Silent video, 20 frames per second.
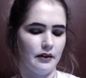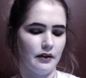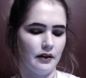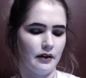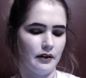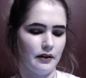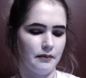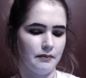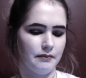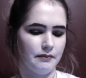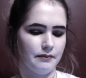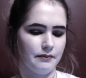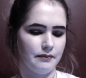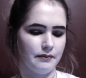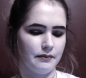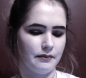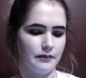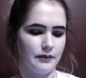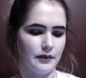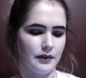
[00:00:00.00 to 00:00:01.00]
um,
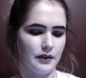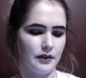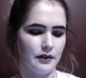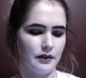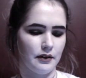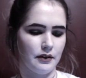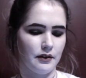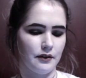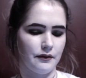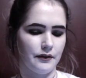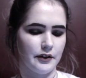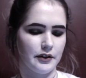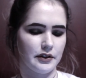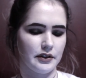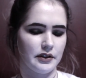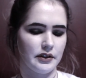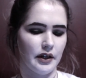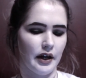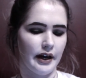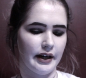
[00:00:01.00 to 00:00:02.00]
the
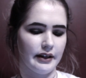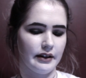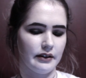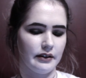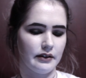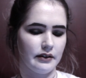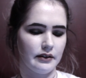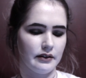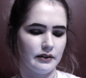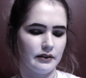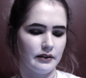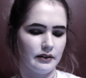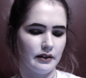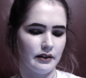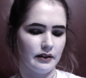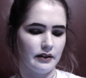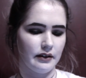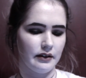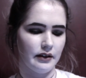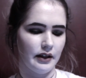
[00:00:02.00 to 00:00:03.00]
first night
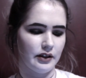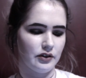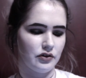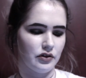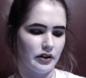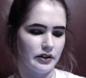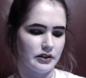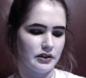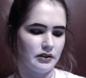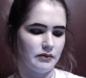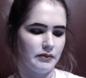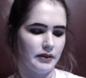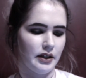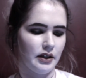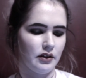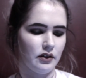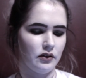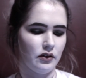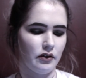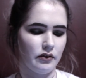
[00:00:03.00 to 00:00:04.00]
they trusted
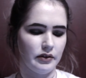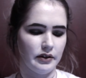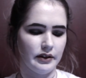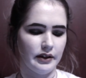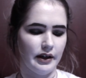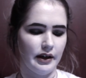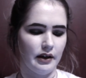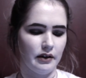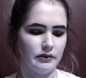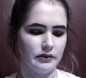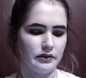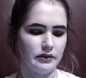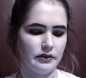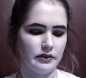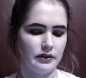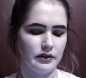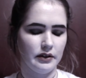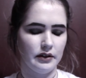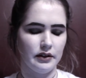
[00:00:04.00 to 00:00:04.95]
me alone in the house.